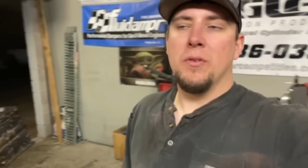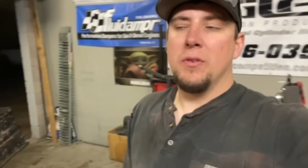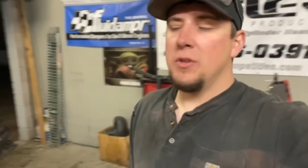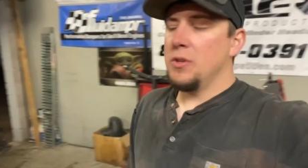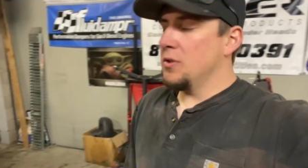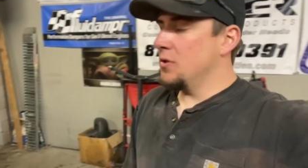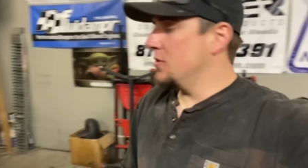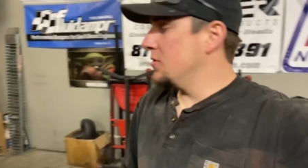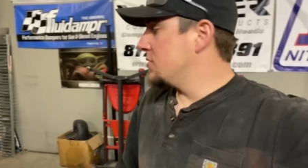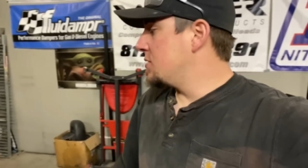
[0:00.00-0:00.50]

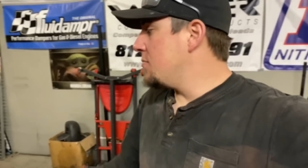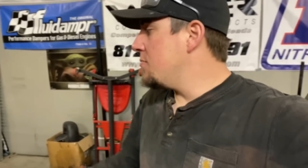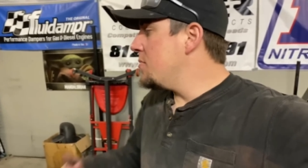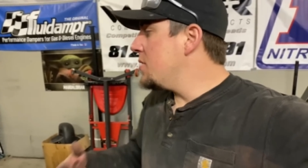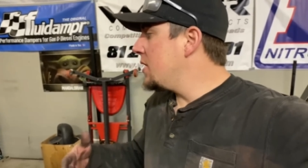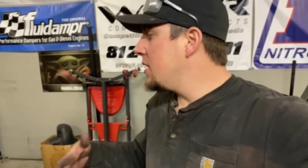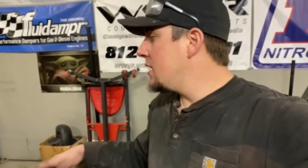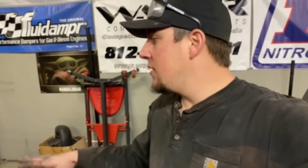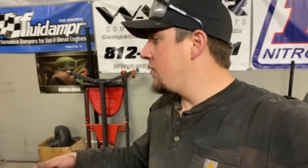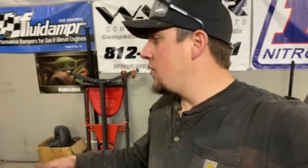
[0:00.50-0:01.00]
There's a
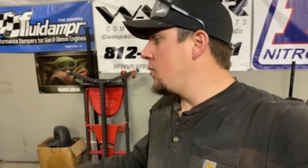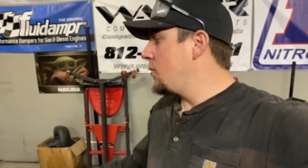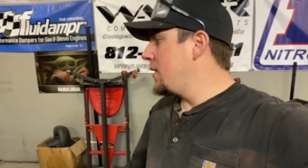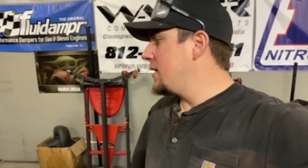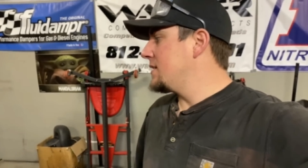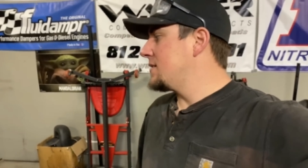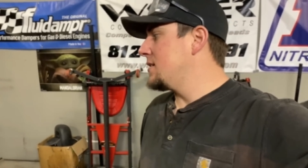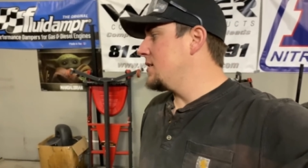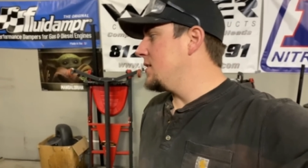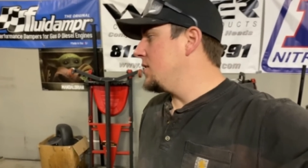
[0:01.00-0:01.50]
million different
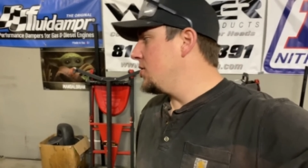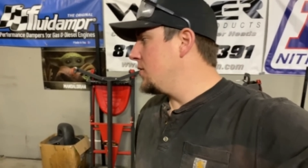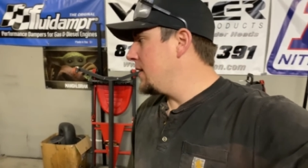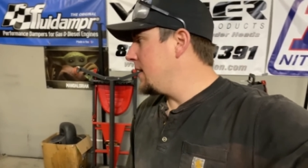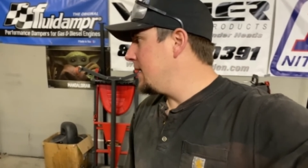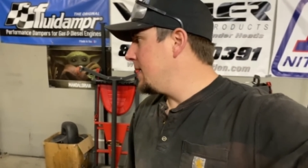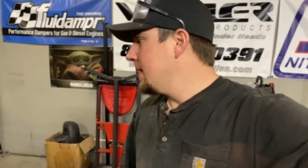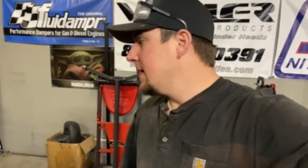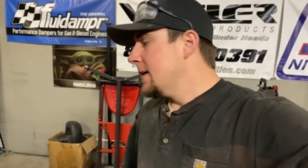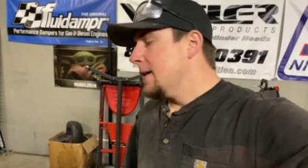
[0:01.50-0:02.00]
ways to do
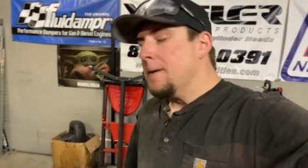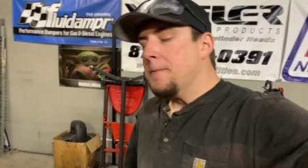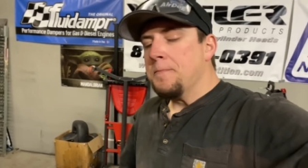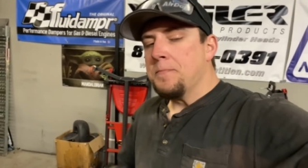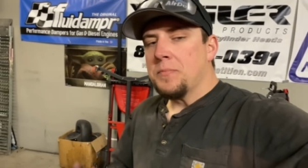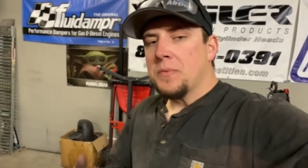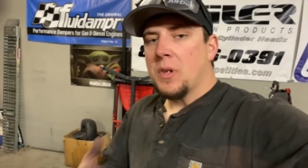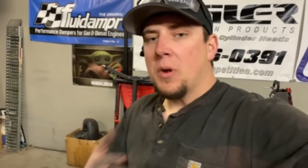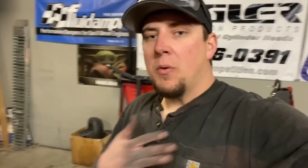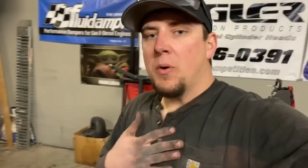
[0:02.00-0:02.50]
it.
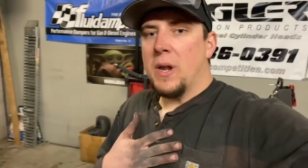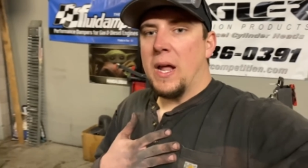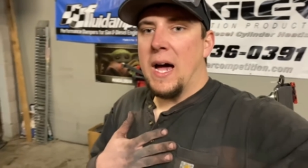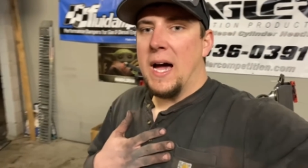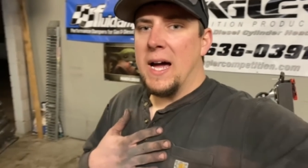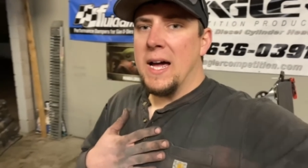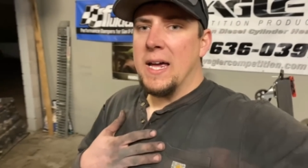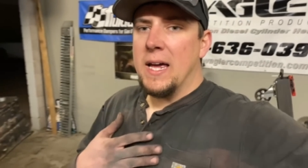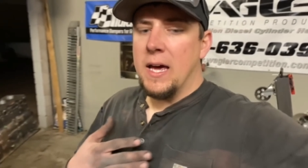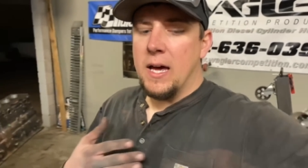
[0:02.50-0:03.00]
What
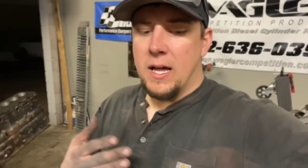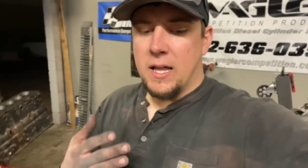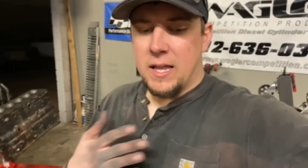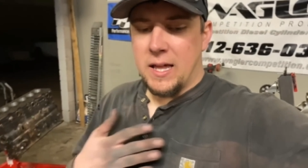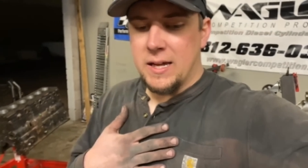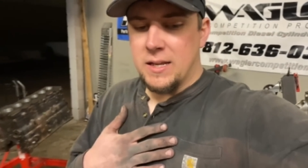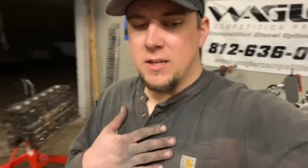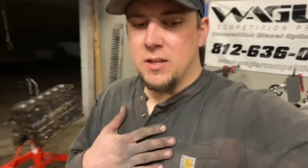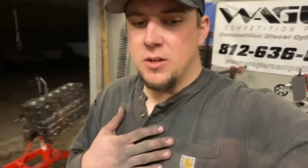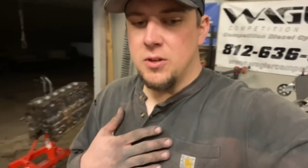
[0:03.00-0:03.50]
I
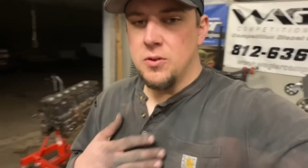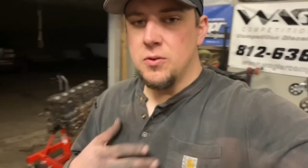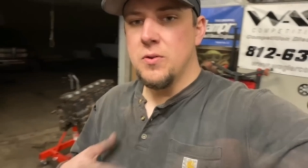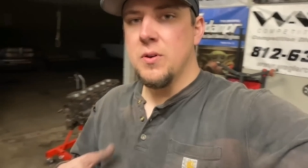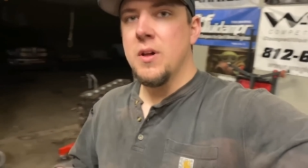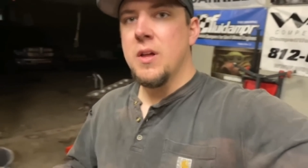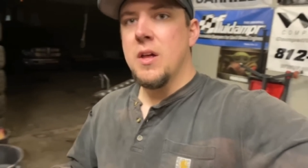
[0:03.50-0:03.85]
like to do,